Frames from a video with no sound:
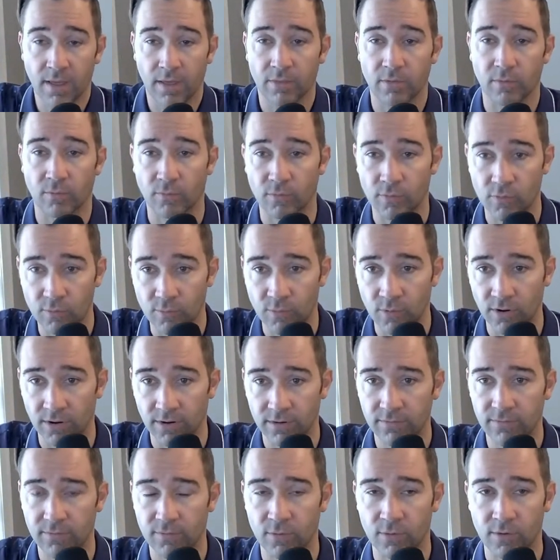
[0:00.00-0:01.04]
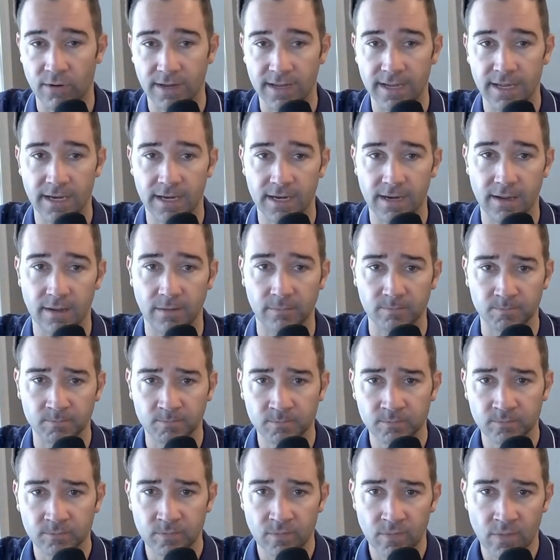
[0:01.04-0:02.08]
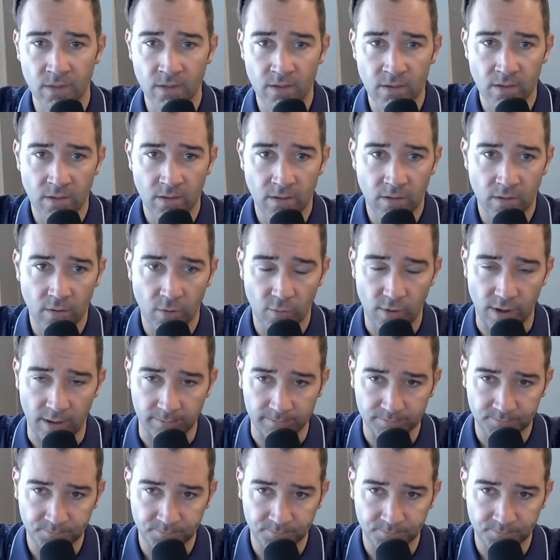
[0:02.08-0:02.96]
the rubric for getting in. Okay.